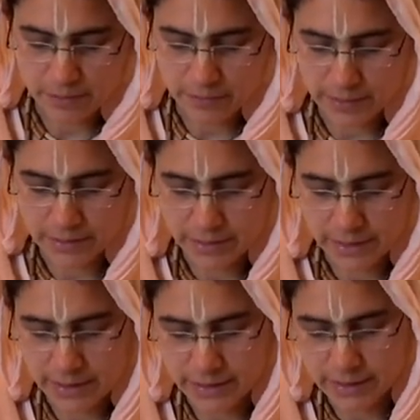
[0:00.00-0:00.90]
Then he
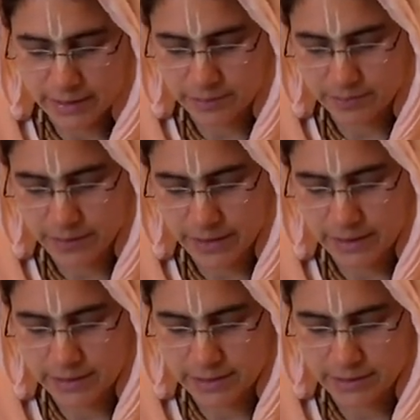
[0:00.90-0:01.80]
hid in a
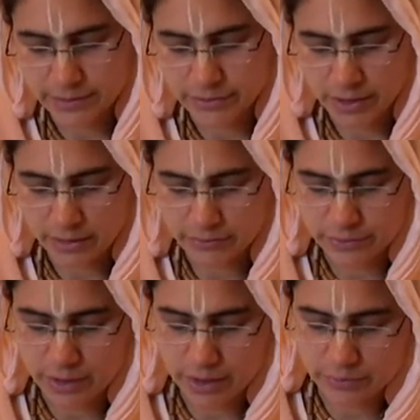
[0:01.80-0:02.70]
place near Jadu
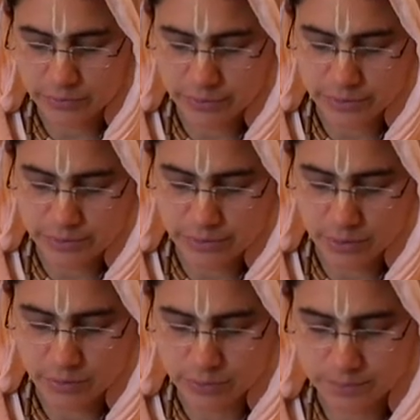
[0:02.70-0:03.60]
Thakur's
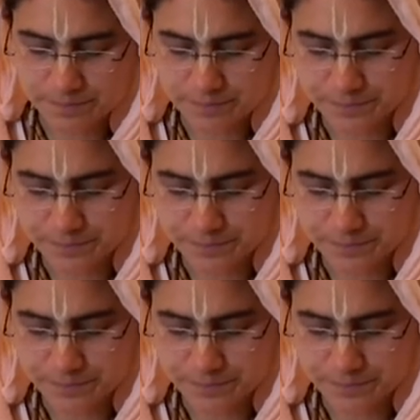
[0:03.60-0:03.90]
home.